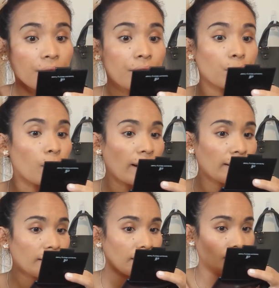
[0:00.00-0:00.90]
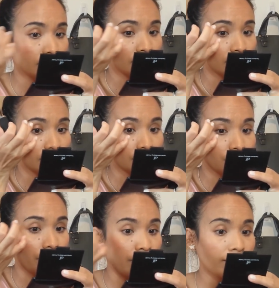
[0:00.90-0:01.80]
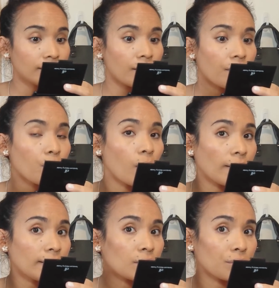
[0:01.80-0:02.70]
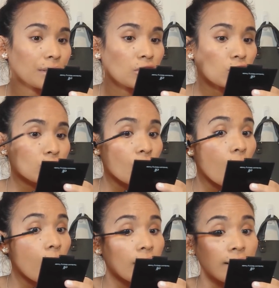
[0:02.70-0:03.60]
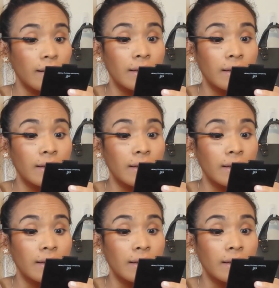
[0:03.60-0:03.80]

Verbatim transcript: the wand in fairness the wand is really strong